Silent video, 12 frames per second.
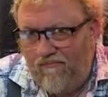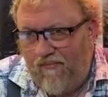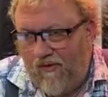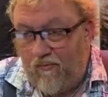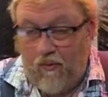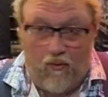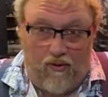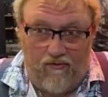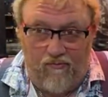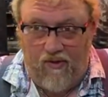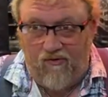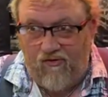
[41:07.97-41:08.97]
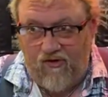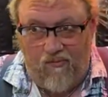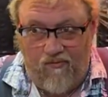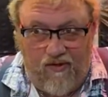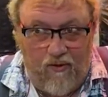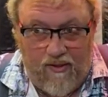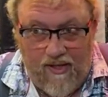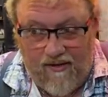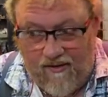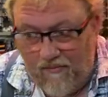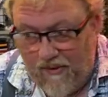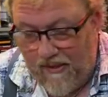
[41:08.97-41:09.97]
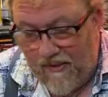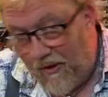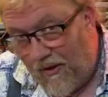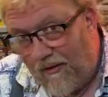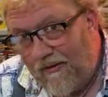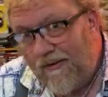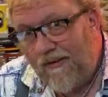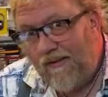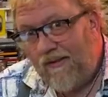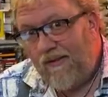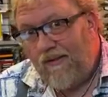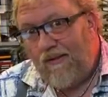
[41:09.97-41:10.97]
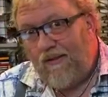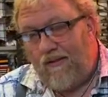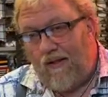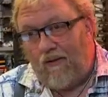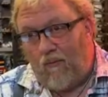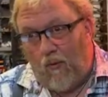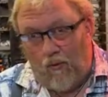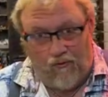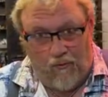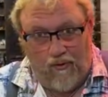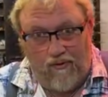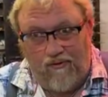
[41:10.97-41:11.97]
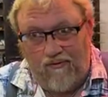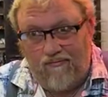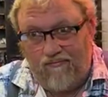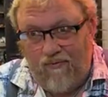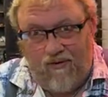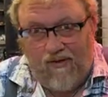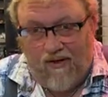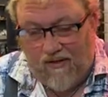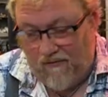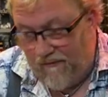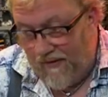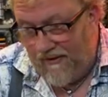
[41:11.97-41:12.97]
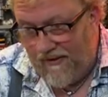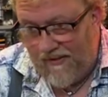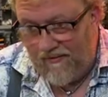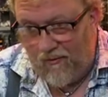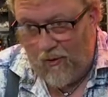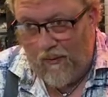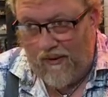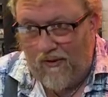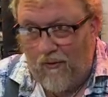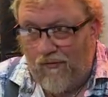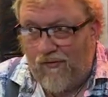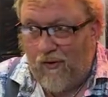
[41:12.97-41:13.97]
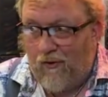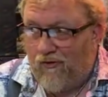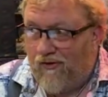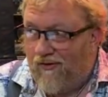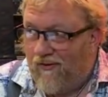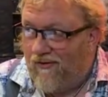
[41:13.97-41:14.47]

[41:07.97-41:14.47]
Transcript: Especially some of it you can't come by at all, like rosewood. You're not going to find that growing in Nova Scotia.